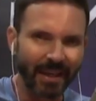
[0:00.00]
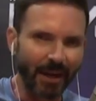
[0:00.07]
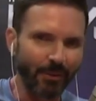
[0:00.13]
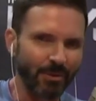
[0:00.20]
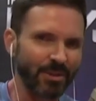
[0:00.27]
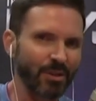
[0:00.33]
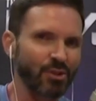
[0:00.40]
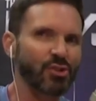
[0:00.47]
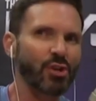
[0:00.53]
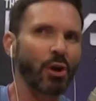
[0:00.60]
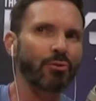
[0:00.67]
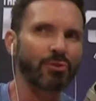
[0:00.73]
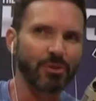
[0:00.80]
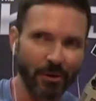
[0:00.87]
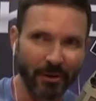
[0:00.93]
It was a
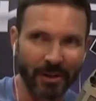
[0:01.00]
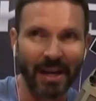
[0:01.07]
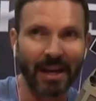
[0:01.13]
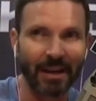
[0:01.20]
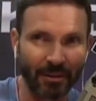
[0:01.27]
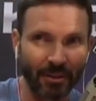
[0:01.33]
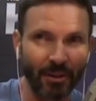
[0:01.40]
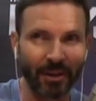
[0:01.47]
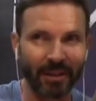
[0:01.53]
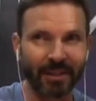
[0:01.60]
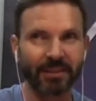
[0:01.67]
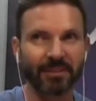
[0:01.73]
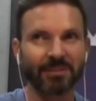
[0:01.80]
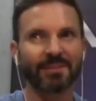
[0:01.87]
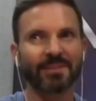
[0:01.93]
Joe Dirt kind of look.
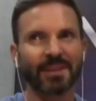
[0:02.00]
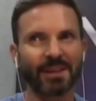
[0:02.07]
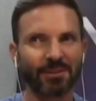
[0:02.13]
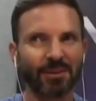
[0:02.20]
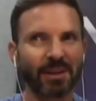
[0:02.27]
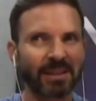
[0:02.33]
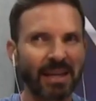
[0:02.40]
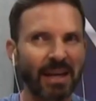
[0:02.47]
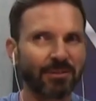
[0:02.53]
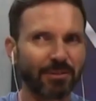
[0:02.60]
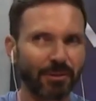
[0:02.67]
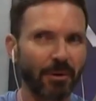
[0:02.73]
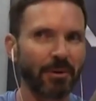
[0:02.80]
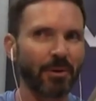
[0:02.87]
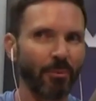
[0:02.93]
And things like that
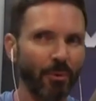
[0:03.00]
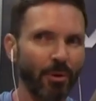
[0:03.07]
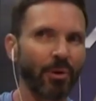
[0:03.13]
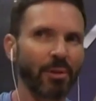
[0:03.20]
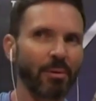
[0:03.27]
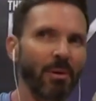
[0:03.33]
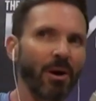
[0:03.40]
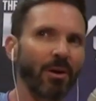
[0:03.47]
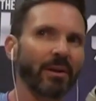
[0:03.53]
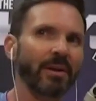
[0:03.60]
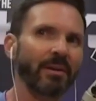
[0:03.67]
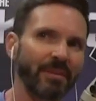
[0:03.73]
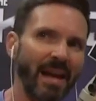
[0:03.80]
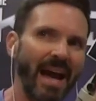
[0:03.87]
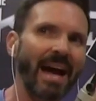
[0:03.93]
started to ruin the mullet. And
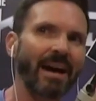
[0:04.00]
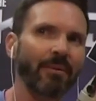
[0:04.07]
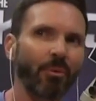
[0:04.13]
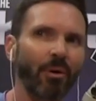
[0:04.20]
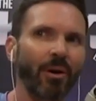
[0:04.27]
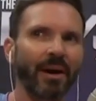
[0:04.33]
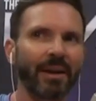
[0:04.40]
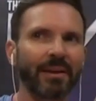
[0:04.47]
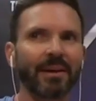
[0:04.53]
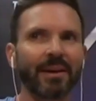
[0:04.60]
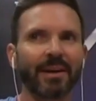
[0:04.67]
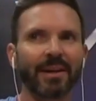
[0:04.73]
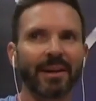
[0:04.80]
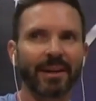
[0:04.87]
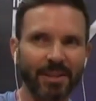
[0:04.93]
if you had one...
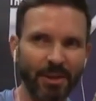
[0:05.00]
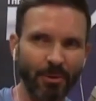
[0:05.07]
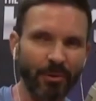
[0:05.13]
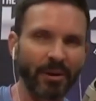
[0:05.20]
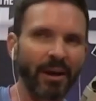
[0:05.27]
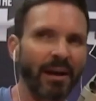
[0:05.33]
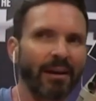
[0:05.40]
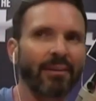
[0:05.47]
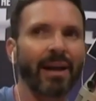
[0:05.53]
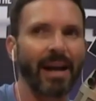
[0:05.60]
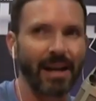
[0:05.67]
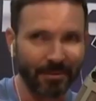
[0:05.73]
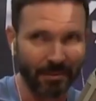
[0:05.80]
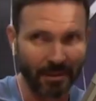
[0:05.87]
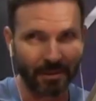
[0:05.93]
You were not classy.